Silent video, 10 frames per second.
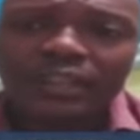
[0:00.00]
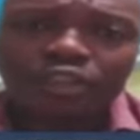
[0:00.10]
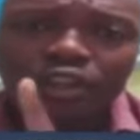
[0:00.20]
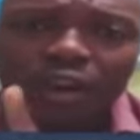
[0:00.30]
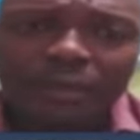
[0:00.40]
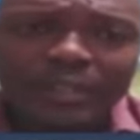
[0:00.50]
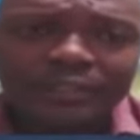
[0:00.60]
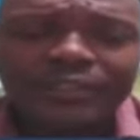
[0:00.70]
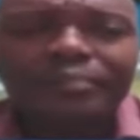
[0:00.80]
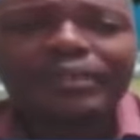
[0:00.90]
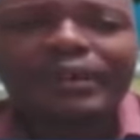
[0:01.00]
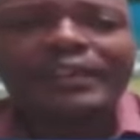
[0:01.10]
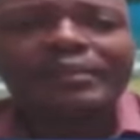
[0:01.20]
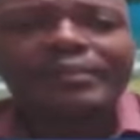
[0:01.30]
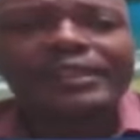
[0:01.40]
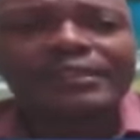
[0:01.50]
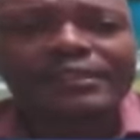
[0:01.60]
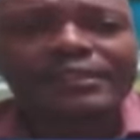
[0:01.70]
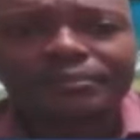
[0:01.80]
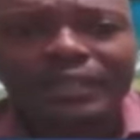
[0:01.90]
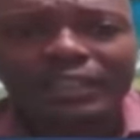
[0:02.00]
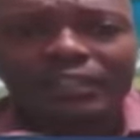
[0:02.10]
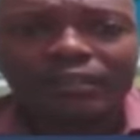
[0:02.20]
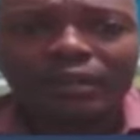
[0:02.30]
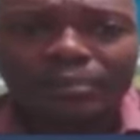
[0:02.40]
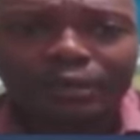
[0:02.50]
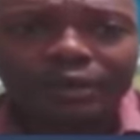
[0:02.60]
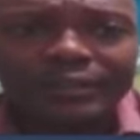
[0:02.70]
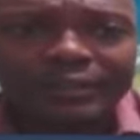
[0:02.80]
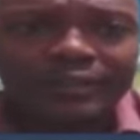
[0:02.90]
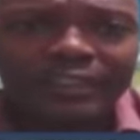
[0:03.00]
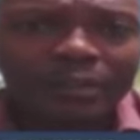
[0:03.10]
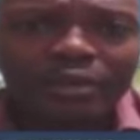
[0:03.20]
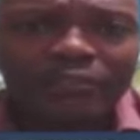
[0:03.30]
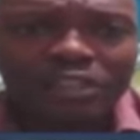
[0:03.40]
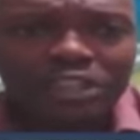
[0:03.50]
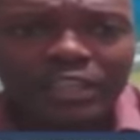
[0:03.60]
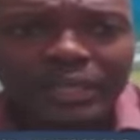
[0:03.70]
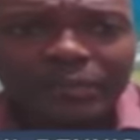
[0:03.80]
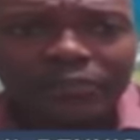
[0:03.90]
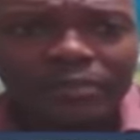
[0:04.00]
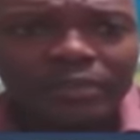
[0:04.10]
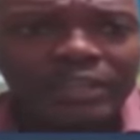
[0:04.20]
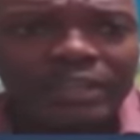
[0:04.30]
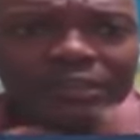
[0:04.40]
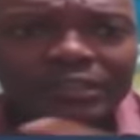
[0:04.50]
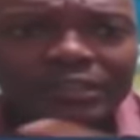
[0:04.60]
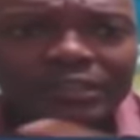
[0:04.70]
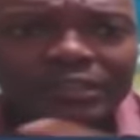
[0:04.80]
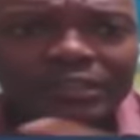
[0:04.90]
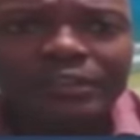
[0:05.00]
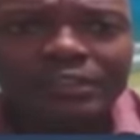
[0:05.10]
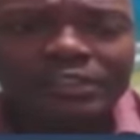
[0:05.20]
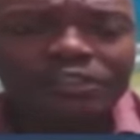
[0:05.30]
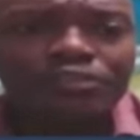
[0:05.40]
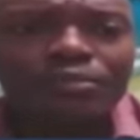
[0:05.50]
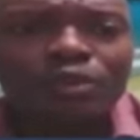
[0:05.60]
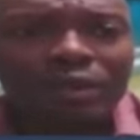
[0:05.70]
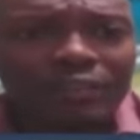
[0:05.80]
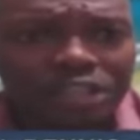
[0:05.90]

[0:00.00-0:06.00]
to come into the parliament at some point in time, wherever she came from, whether it was the bar or the tea room or wherever she